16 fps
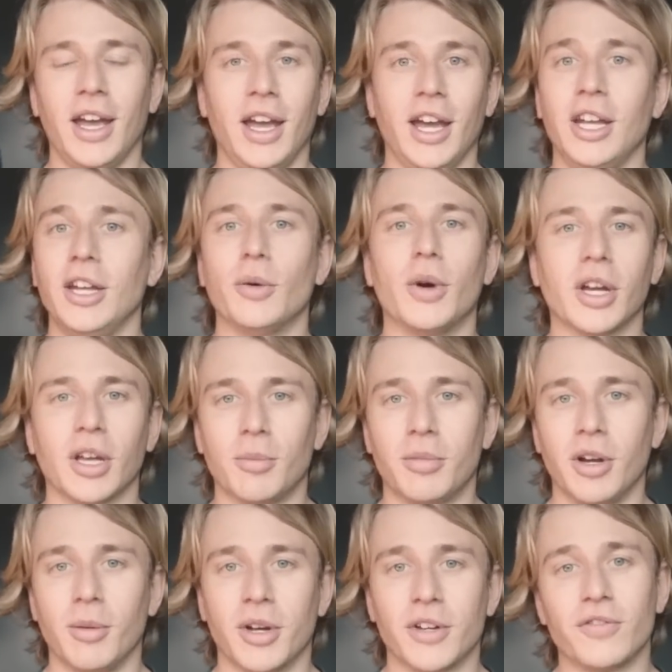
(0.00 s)
anyone can
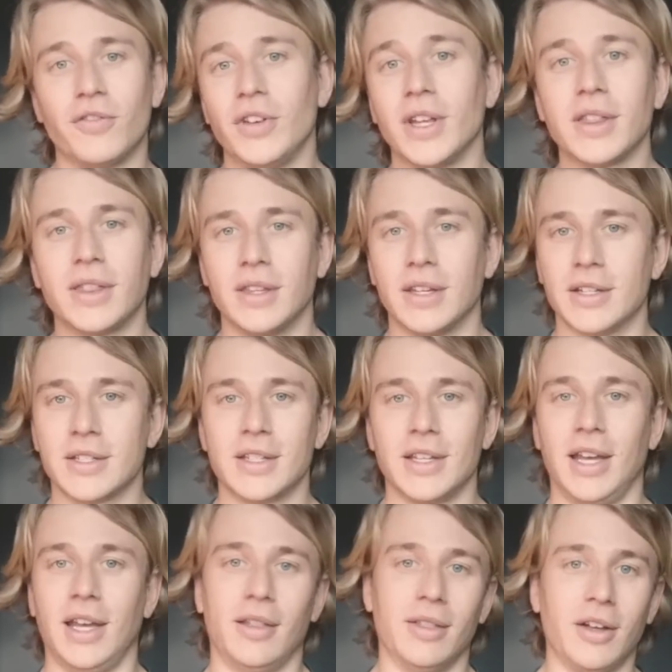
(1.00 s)
pretty much fit this
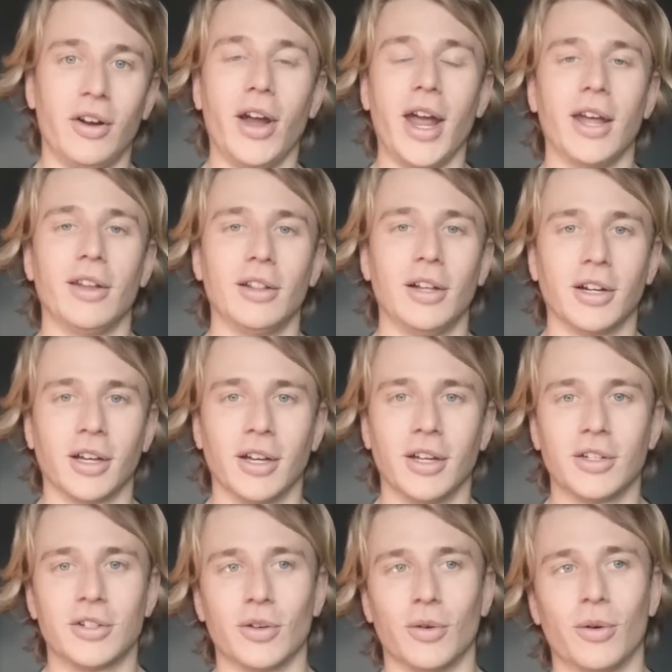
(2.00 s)
in their hand
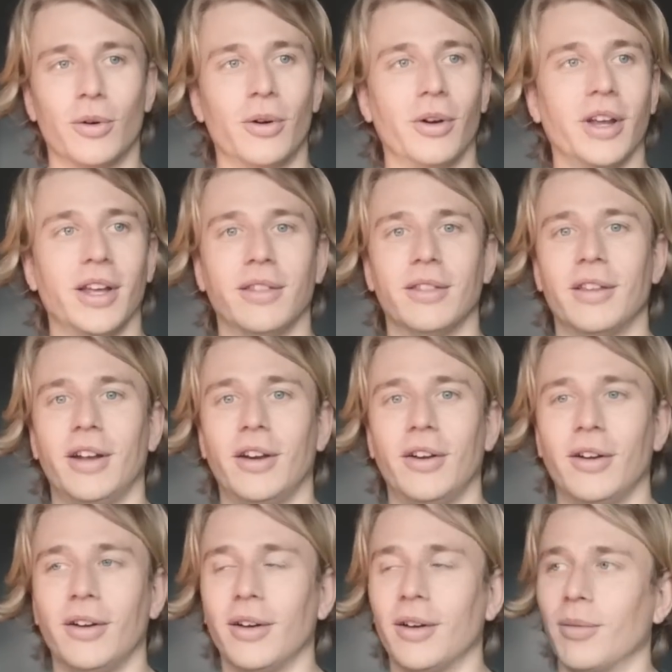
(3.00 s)
luggage or in
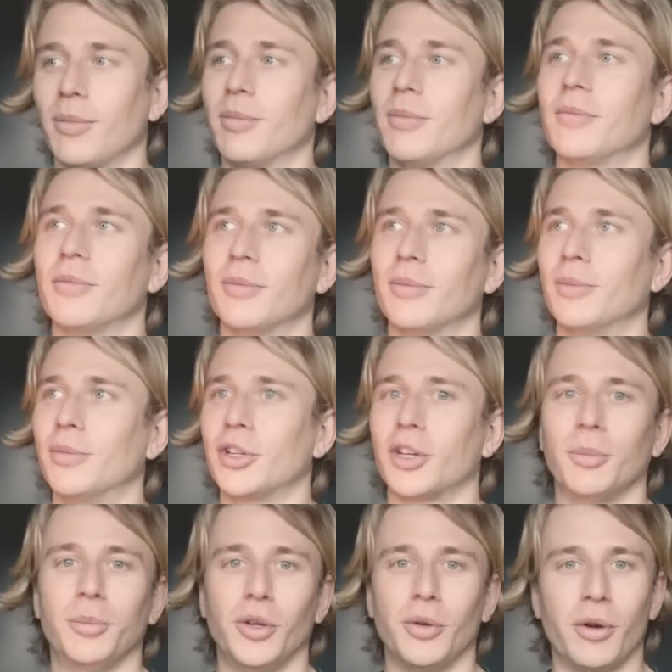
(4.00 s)
their
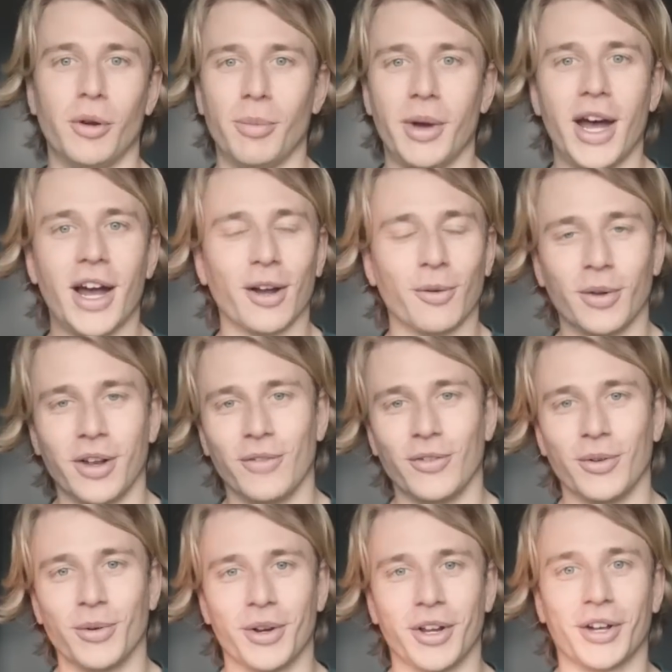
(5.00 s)
commuter bag,
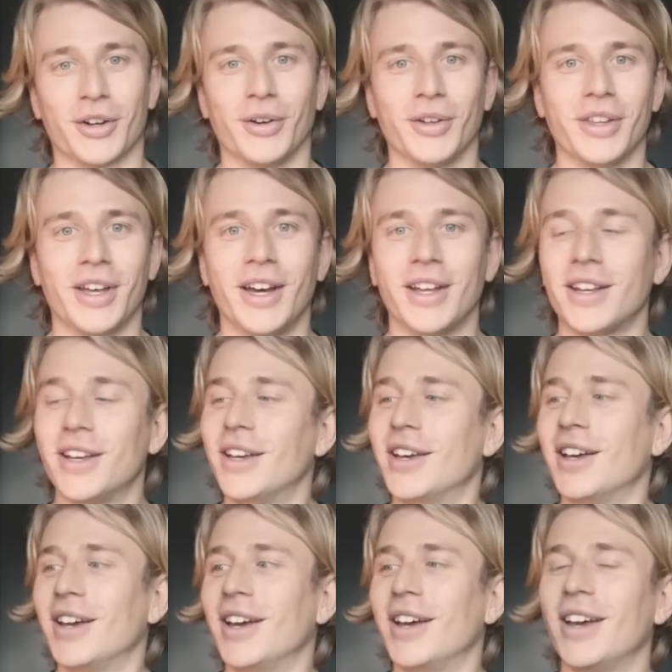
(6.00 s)
whatever you want to call that.
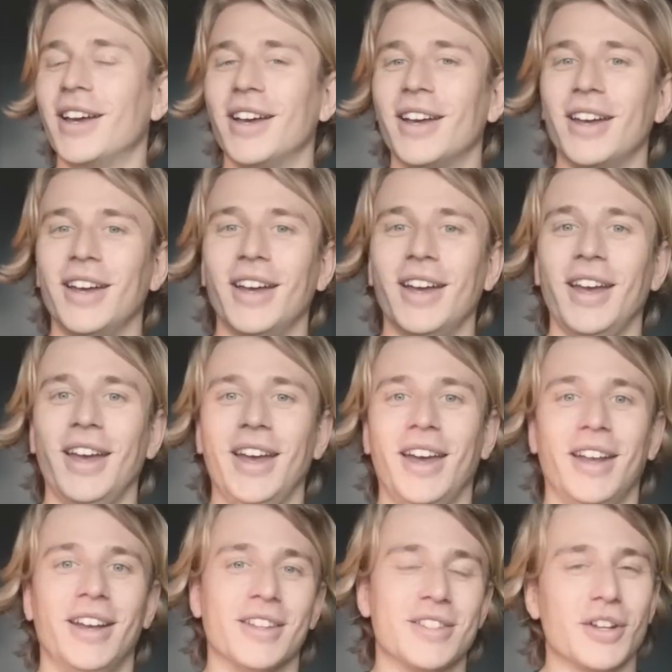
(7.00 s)

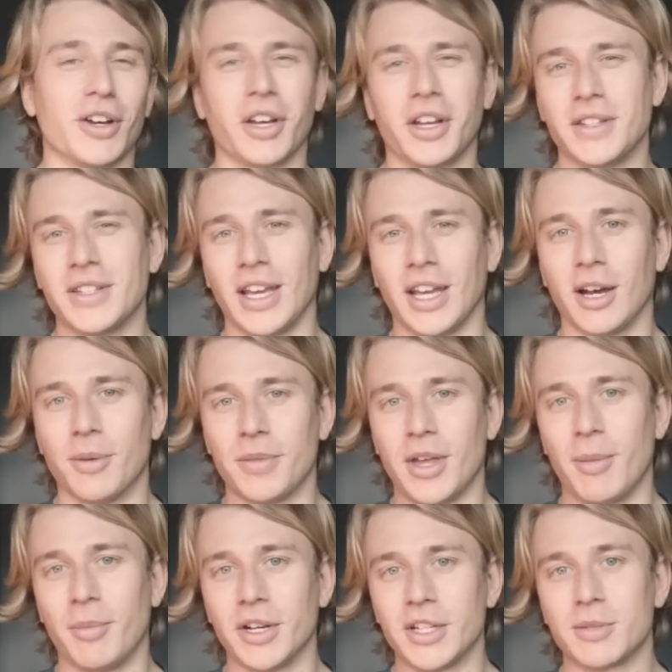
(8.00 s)
And it's not going to take up
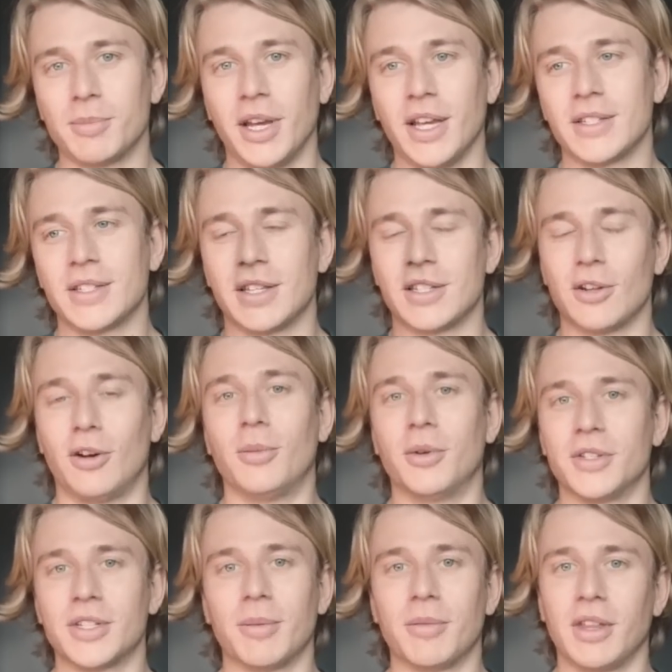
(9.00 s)
that much space. It's
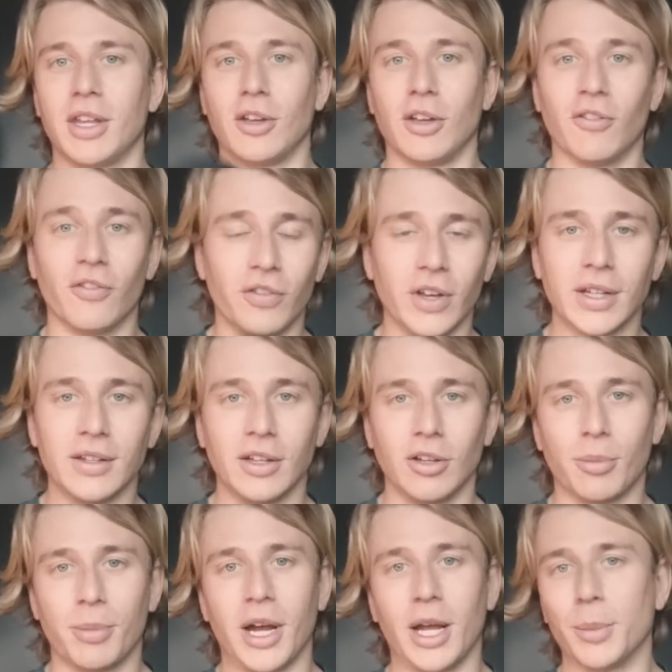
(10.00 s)
almost something that you can fit in
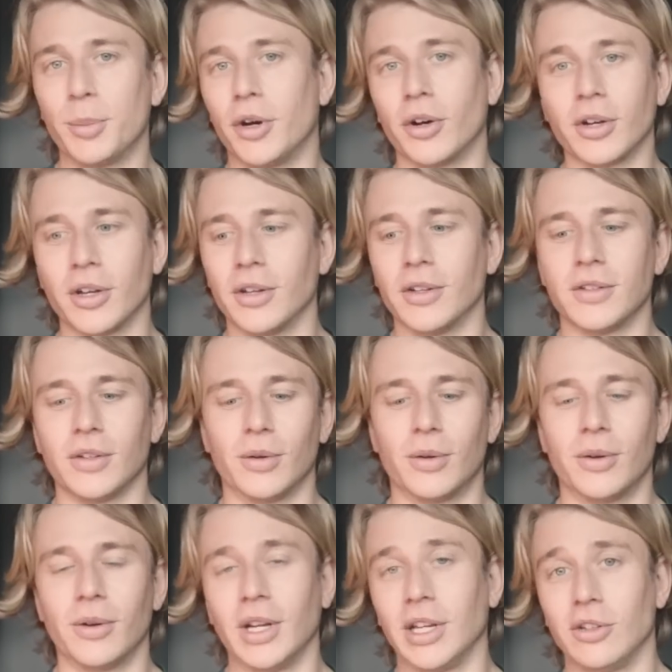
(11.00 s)
your pant pocket
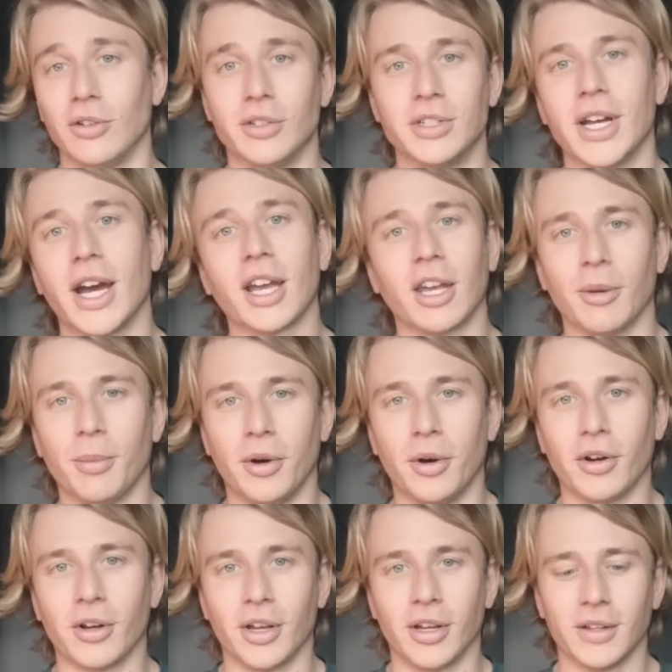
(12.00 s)
or in your jacket
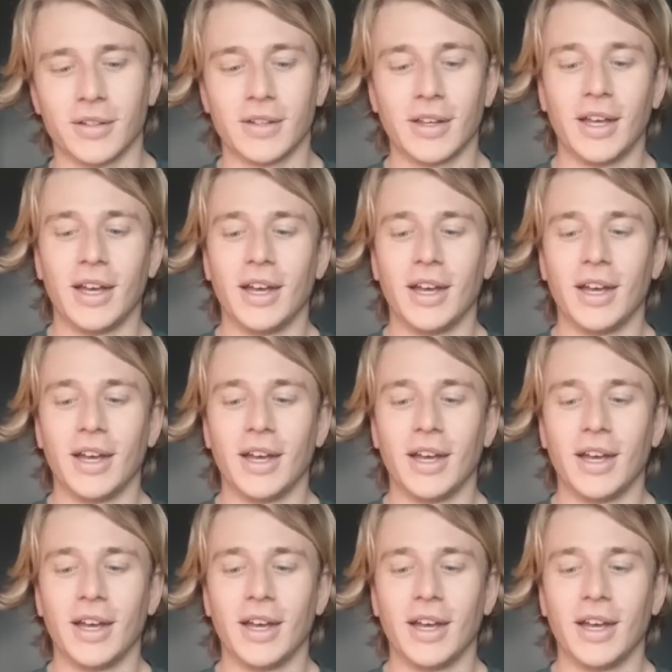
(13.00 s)
pocket.